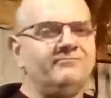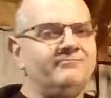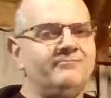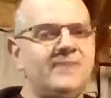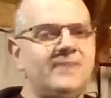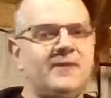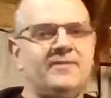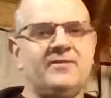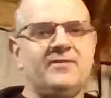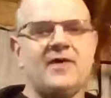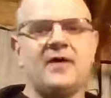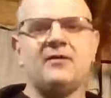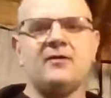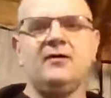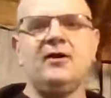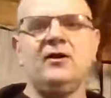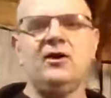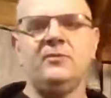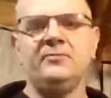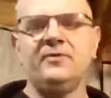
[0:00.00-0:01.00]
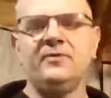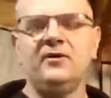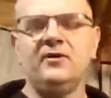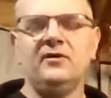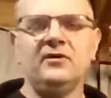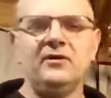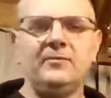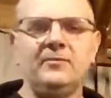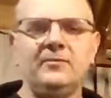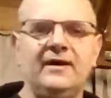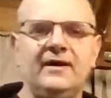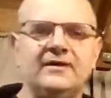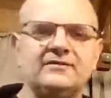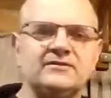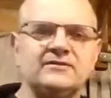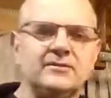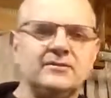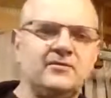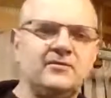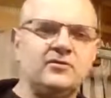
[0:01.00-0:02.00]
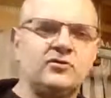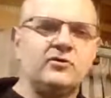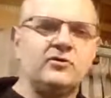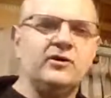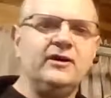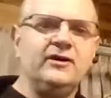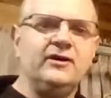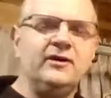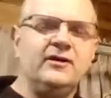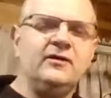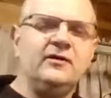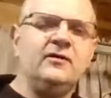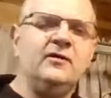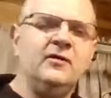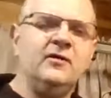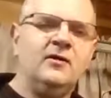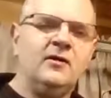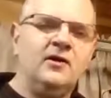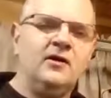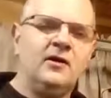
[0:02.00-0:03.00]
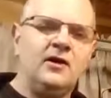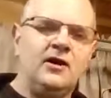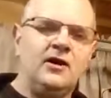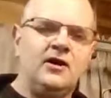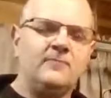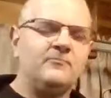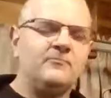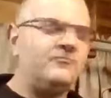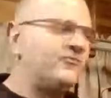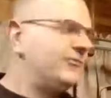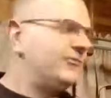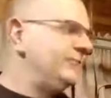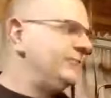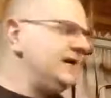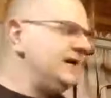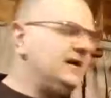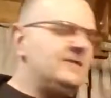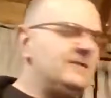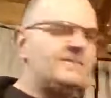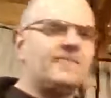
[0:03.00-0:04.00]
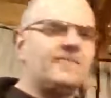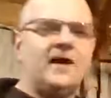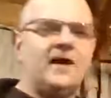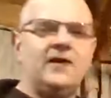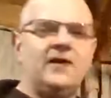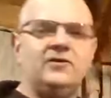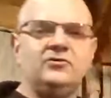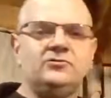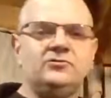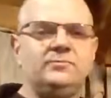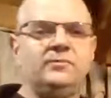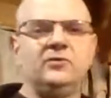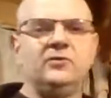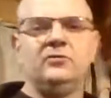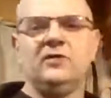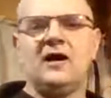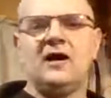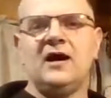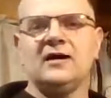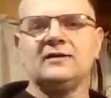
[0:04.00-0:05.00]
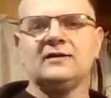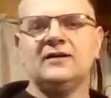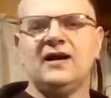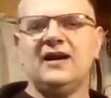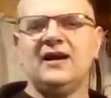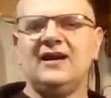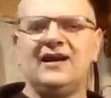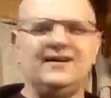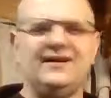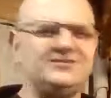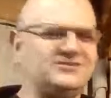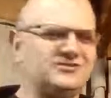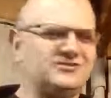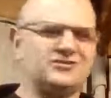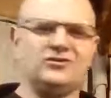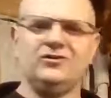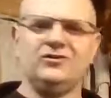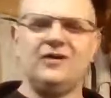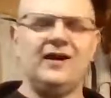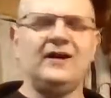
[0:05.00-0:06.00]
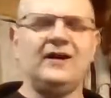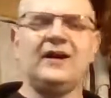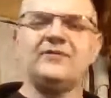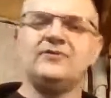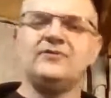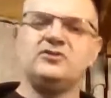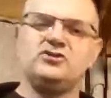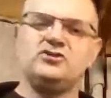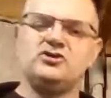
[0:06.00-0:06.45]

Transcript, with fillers: maybe that'll help you eliminate some of the creaking. Um, for me, I use blue Loctite. I just, I got the